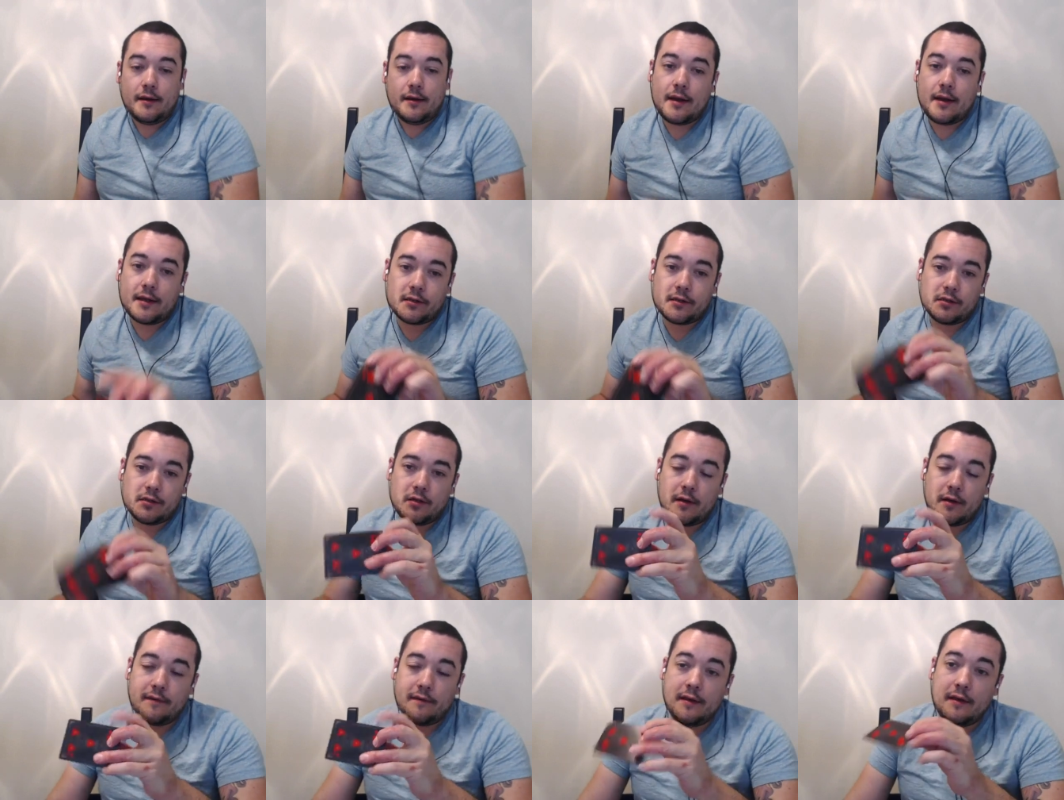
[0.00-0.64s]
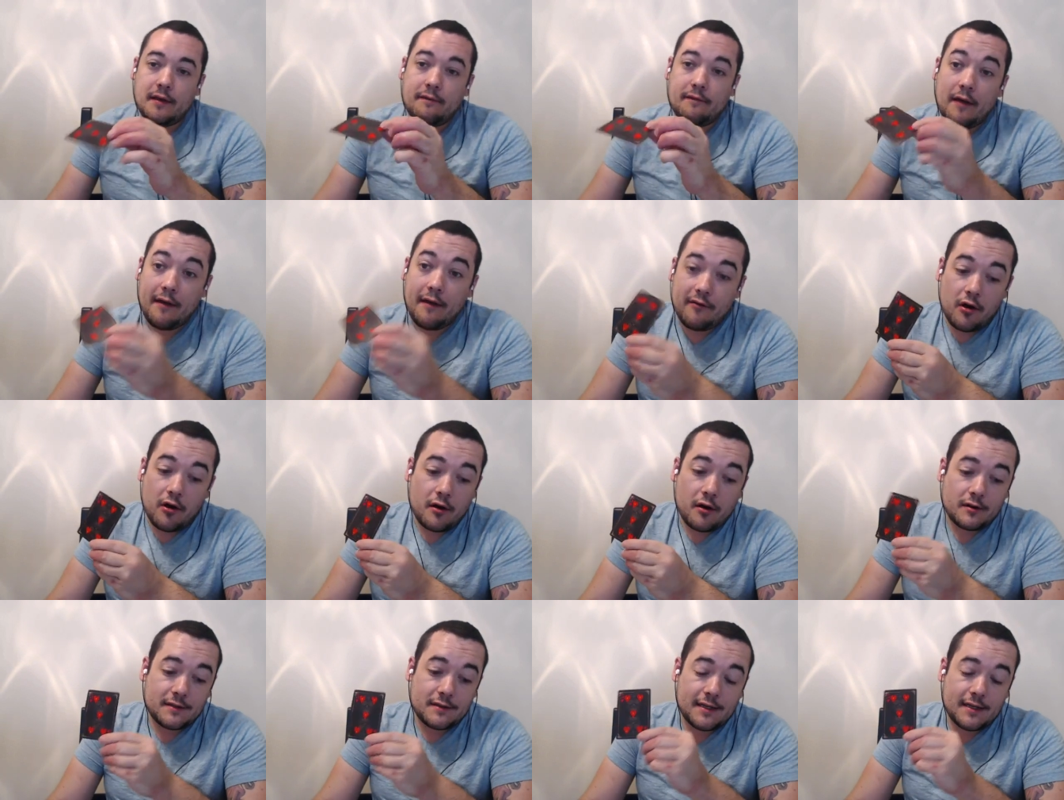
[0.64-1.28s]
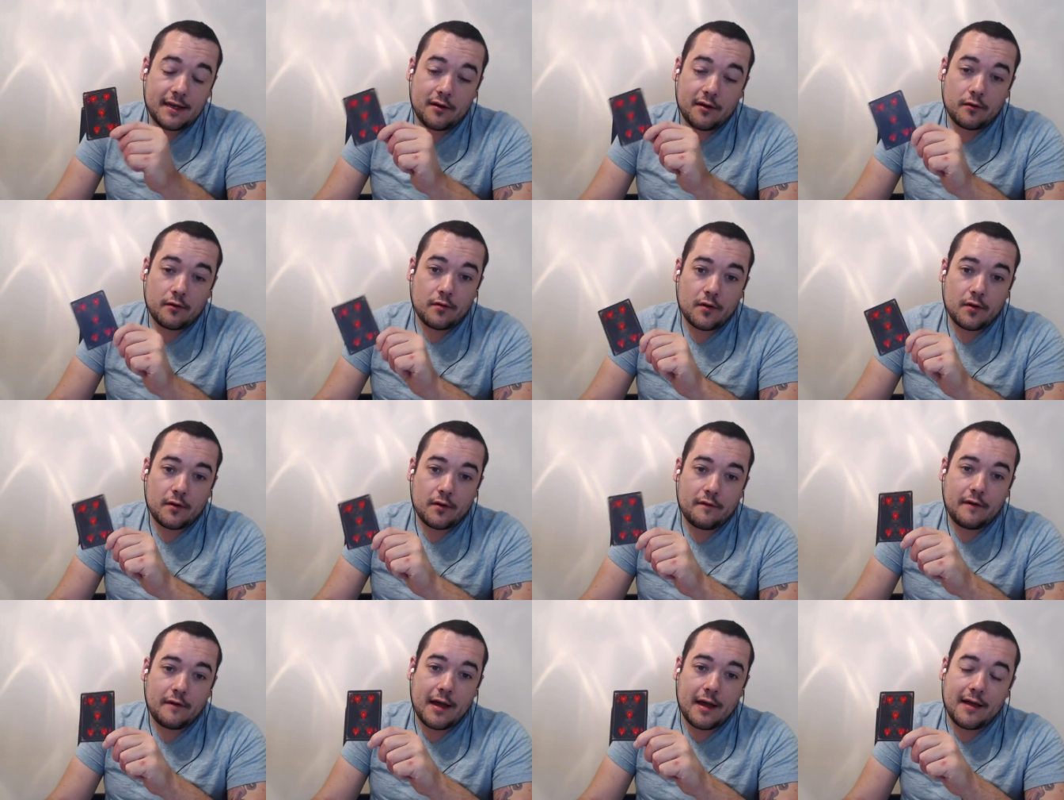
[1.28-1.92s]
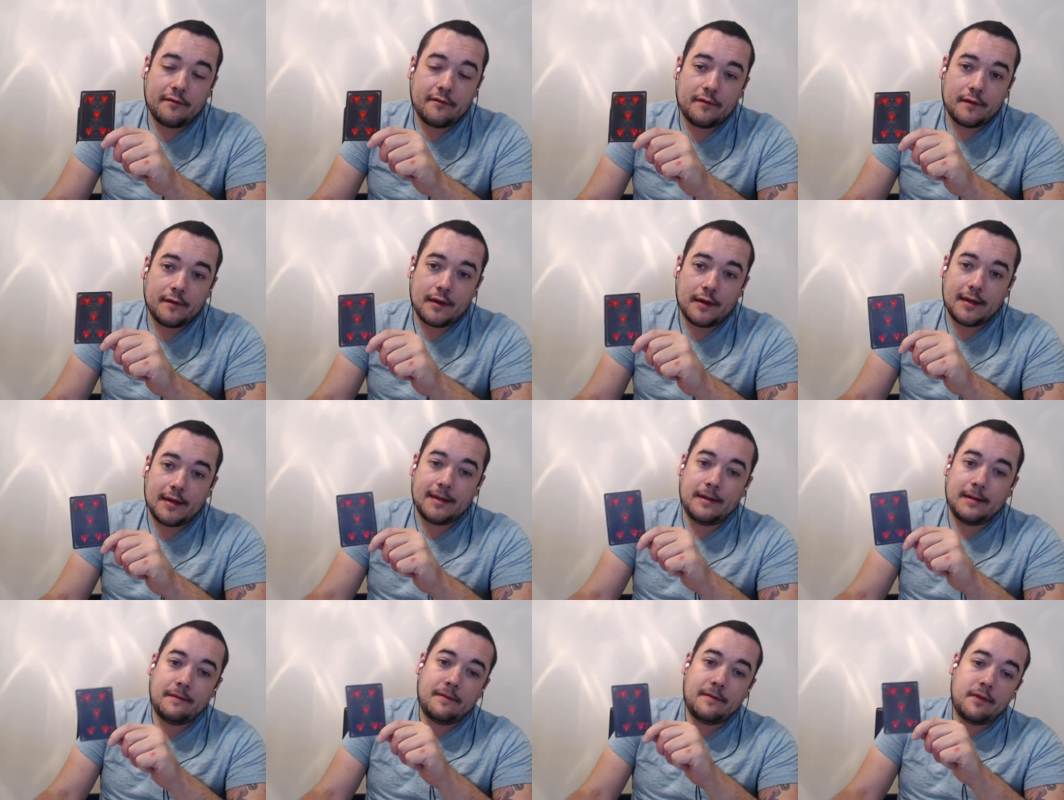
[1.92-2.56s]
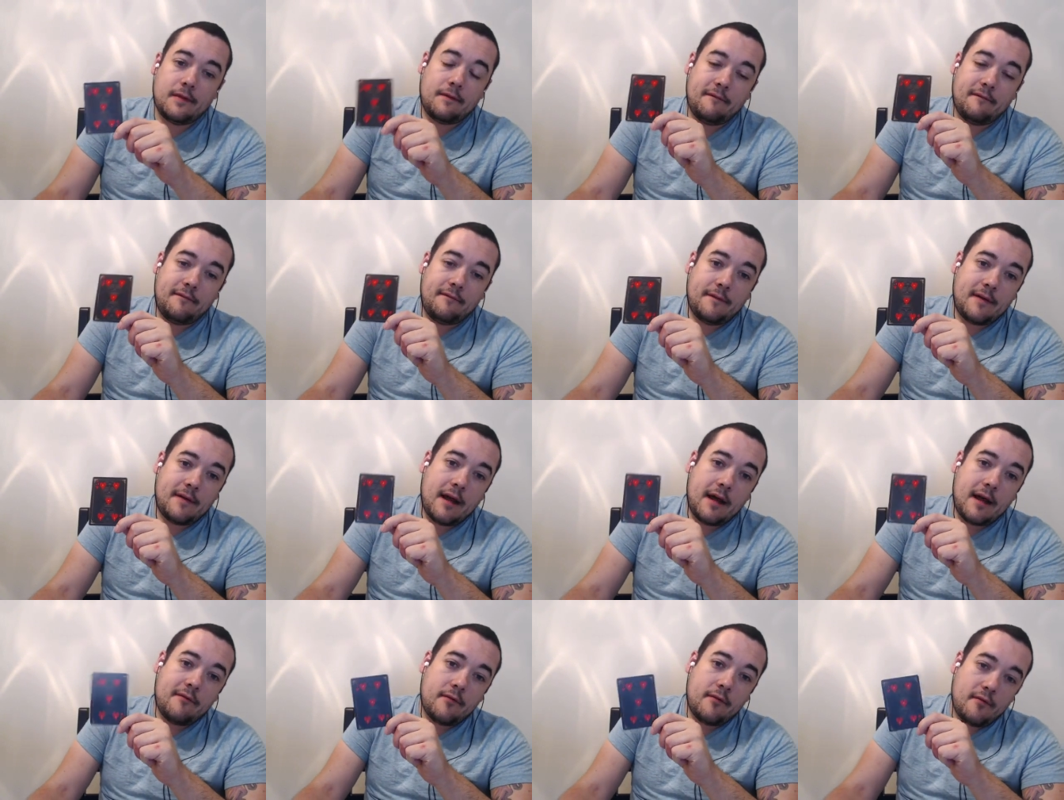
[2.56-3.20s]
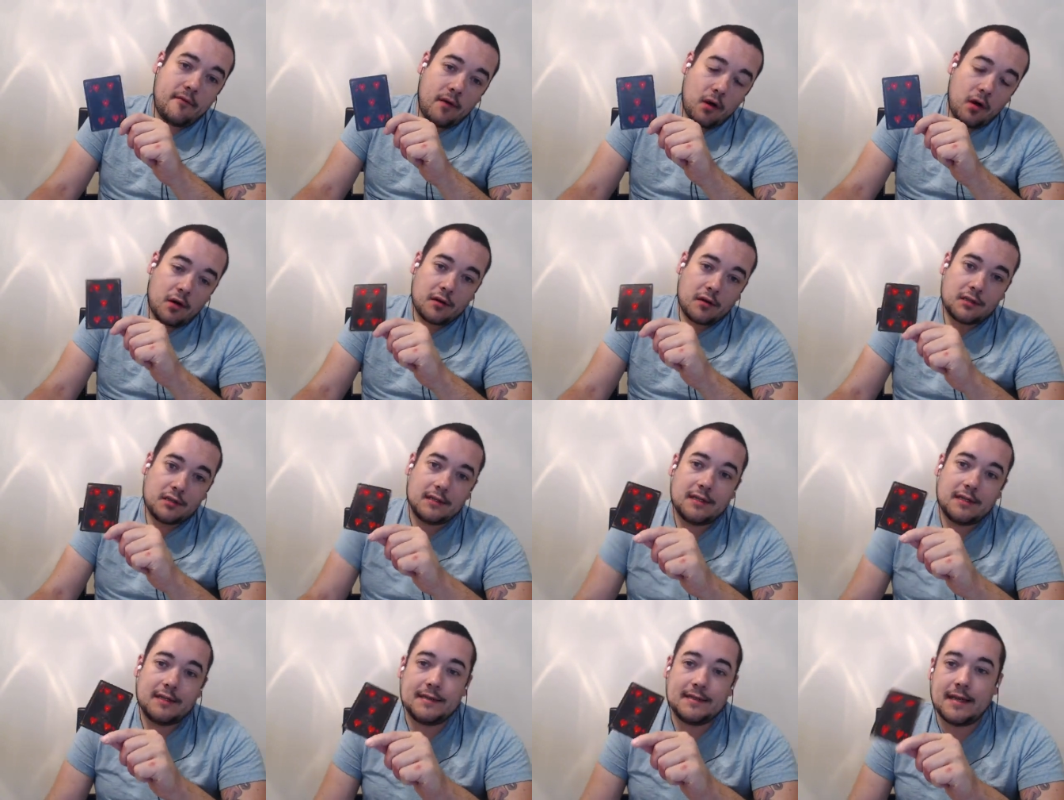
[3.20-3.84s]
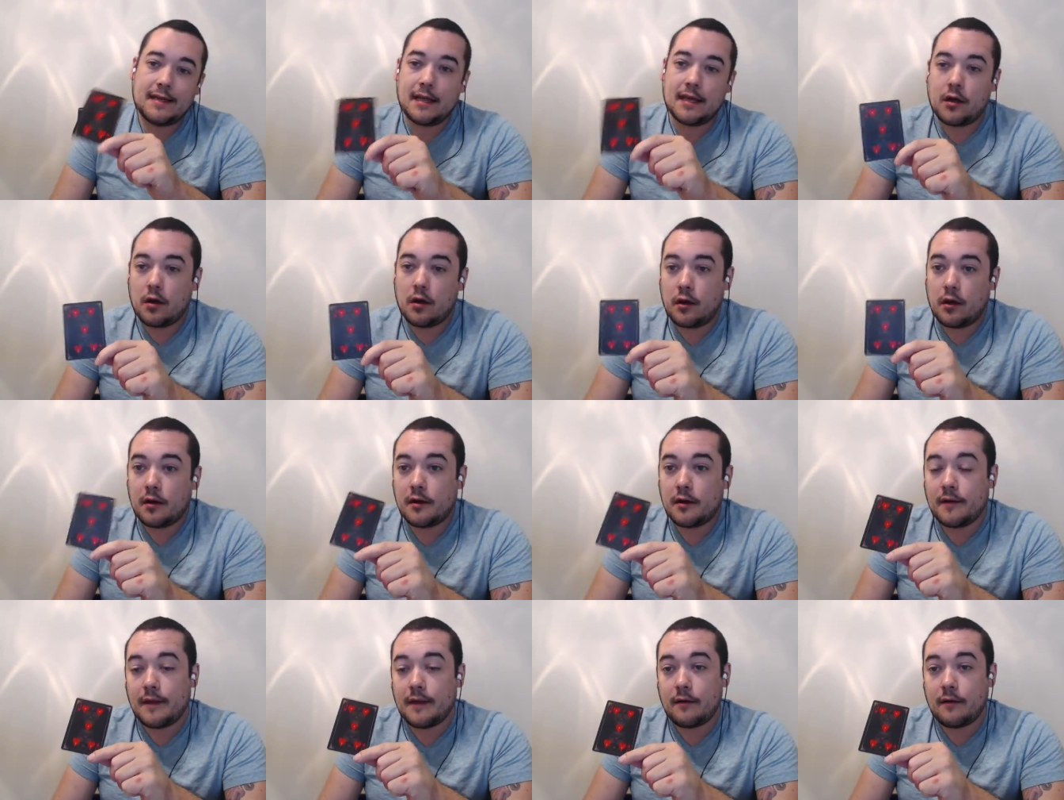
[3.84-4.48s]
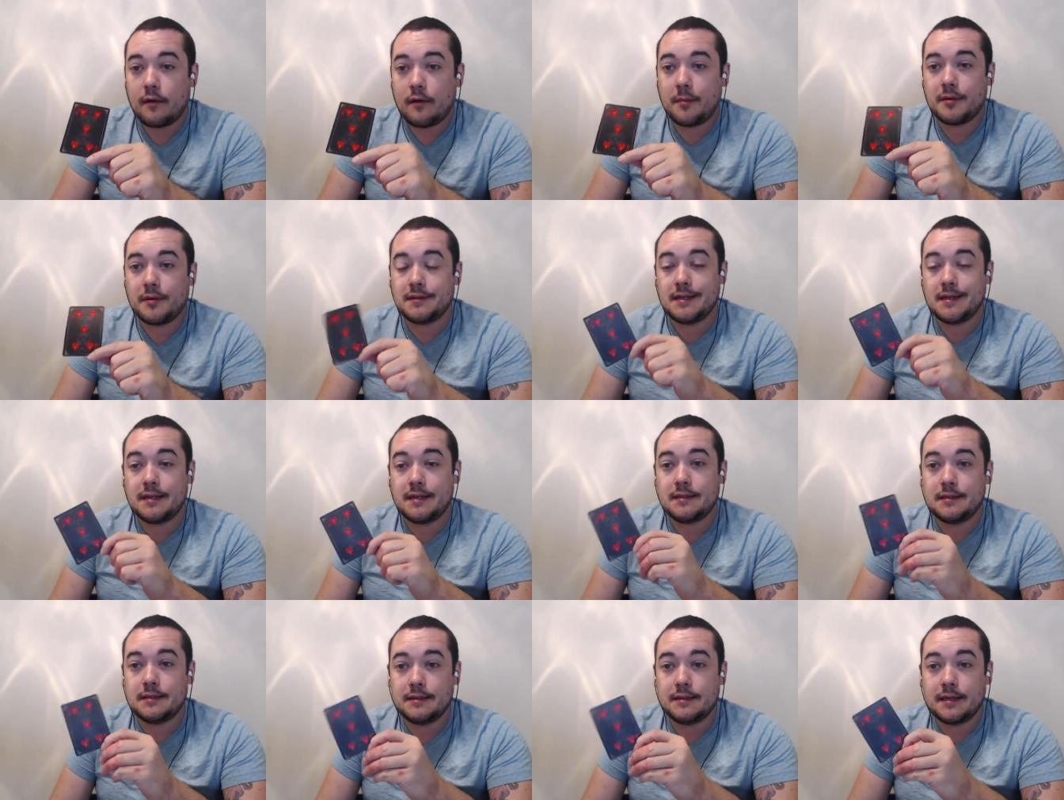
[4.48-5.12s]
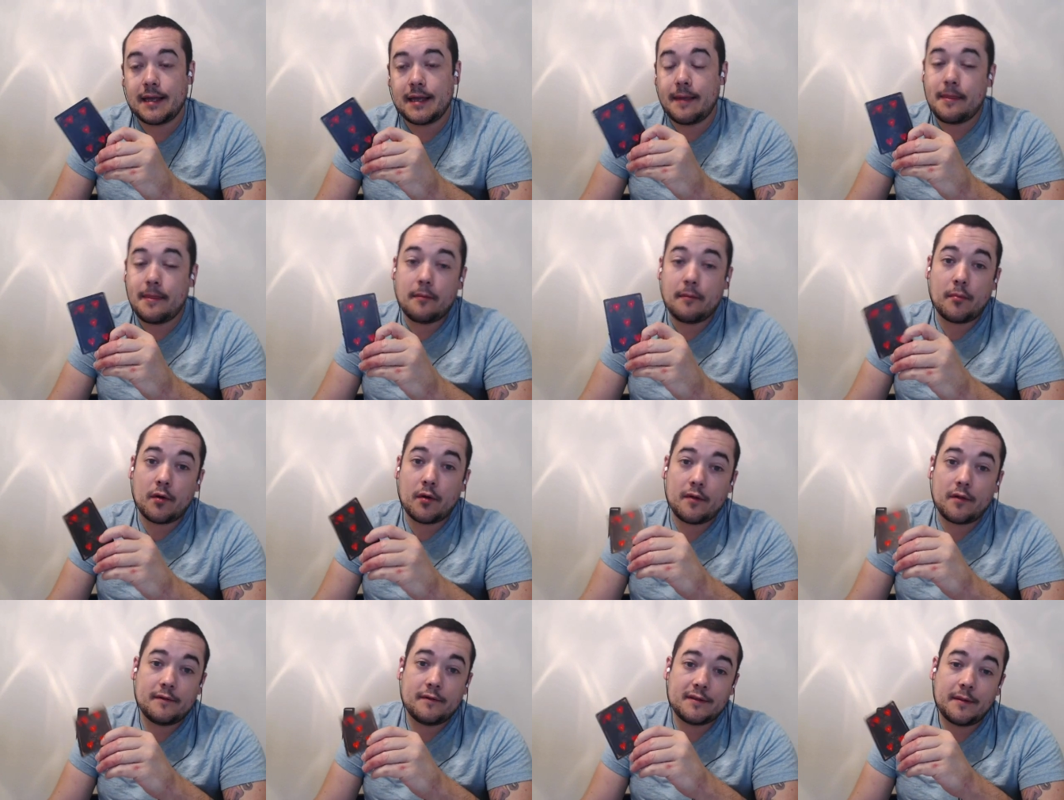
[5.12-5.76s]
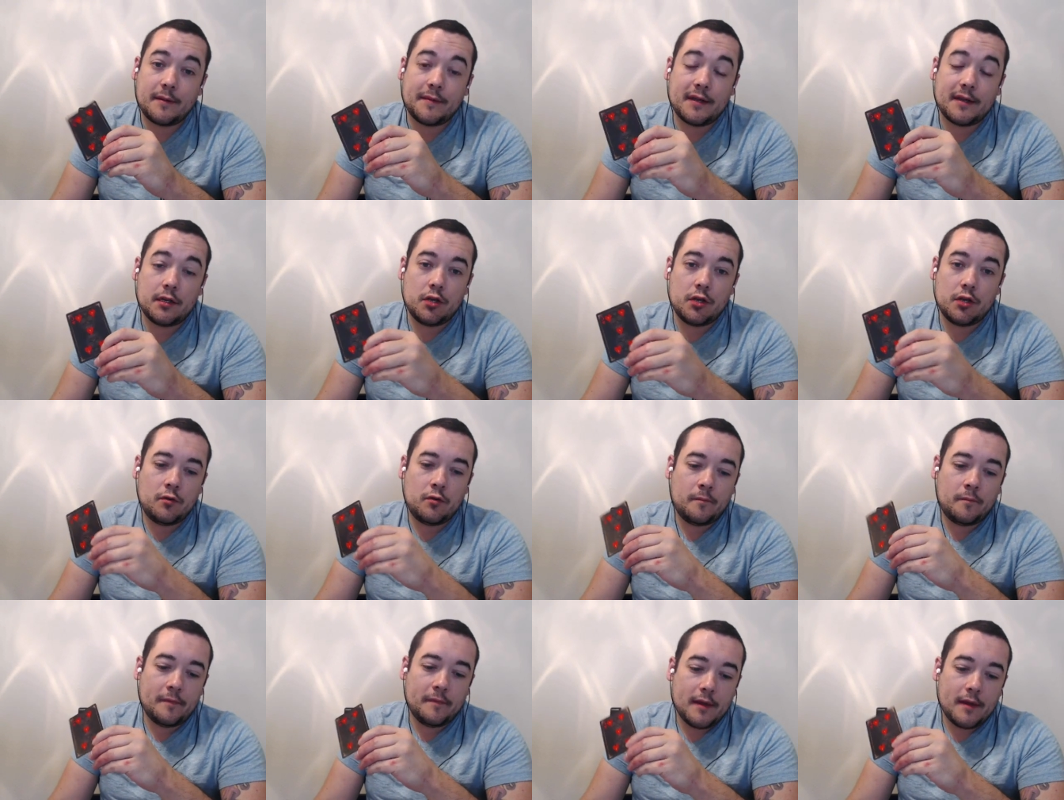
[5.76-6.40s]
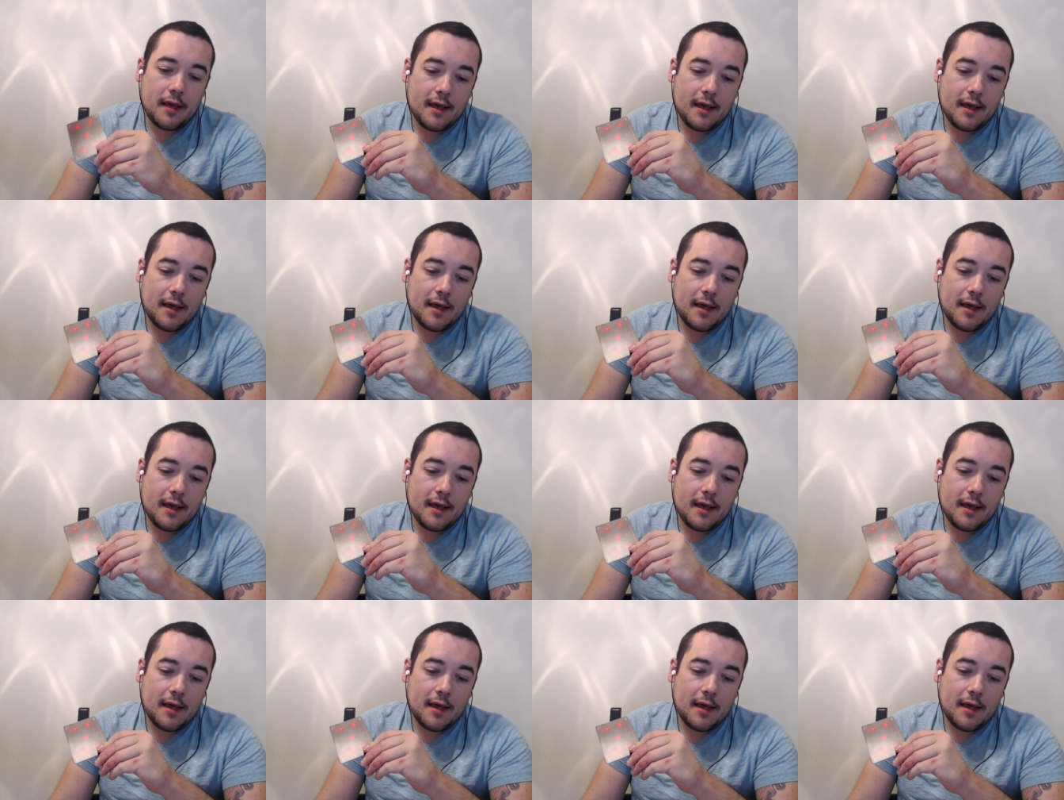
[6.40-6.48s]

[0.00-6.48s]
Next, you have the Five of Hearts. Again, your third five. Uh, five of Hearts is a card that represents, again, the birth of something new.